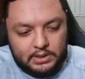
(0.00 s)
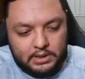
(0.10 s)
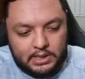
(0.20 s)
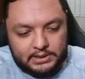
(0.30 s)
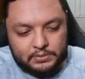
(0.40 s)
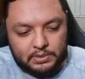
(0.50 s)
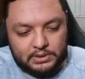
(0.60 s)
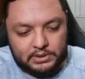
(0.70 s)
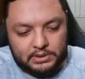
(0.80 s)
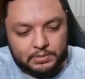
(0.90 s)
this one,
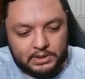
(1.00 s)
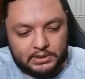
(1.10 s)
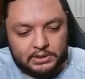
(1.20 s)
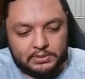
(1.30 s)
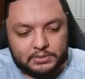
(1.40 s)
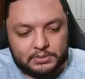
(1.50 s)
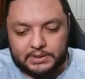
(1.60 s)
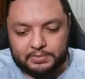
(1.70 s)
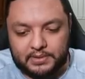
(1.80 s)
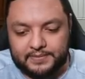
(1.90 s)
this one, and this one. Yeah, that's
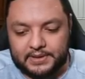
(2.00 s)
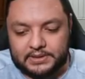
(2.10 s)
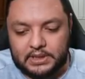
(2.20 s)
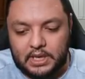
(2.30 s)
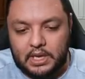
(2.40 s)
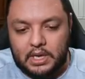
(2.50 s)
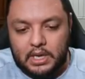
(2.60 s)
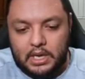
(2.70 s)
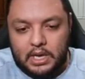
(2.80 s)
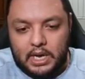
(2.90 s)
perfect.
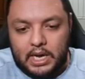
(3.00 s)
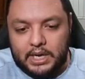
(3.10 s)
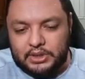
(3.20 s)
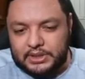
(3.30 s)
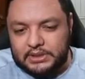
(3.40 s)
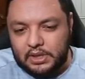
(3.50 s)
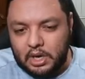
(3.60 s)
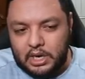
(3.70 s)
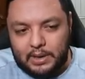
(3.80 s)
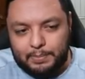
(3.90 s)
Because uh, he's not
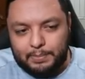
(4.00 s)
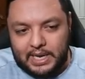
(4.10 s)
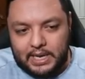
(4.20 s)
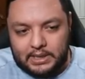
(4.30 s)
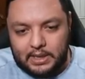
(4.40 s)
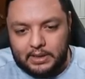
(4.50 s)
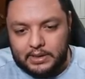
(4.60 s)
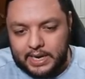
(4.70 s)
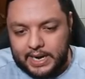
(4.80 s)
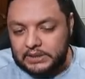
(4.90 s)
going to play the,
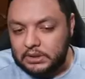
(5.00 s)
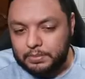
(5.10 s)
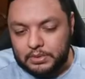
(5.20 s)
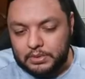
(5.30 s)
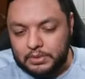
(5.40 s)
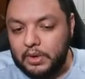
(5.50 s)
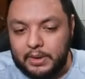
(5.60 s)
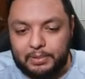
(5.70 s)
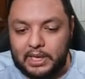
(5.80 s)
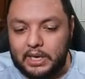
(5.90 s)
the 9 drop because he would
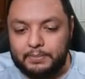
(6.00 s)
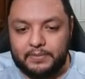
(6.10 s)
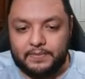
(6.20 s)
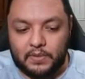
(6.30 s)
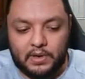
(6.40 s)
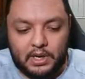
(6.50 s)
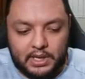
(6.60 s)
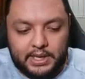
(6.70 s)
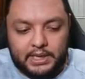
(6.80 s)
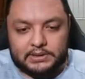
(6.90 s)
have played it before.
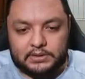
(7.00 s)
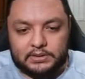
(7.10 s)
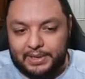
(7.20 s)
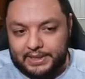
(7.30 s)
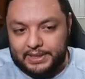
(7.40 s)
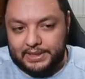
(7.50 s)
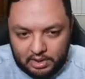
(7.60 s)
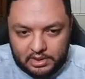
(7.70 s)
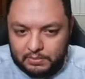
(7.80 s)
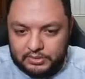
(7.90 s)
He's going to play the
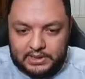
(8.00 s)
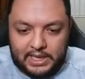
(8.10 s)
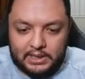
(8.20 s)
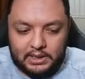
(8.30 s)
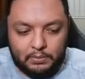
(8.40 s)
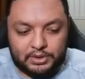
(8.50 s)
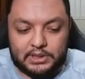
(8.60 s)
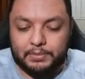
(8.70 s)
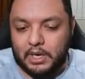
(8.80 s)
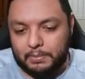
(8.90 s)
blocker most likely, which
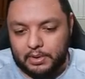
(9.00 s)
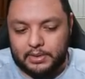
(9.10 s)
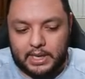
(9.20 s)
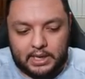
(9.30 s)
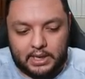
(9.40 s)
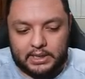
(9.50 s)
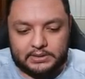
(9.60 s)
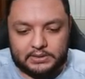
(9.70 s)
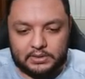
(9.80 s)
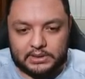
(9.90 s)
I'm going to bottom deck again.
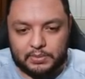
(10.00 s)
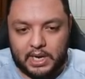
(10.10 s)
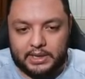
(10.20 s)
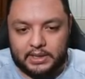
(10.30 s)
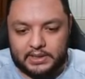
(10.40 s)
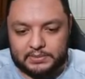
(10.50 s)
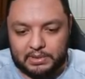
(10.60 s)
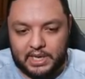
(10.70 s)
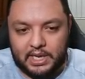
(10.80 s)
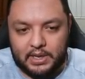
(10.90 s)
So that's why I did this
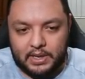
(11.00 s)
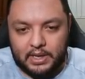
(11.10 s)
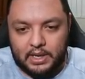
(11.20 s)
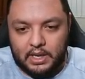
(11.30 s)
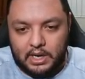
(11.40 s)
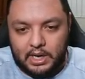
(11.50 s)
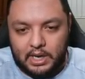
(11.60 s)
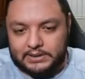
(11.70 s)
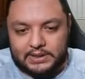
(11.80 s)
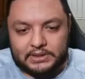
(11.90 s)
play. Uh,
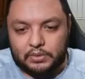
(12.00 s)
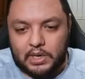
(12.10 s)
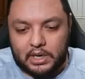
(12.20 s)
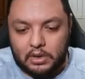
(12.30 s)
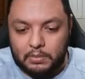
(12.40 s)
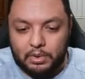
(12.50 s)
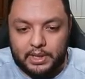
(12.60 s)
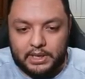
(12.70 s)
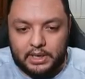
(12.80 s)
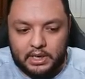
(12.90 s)
this is a 2 card combo then.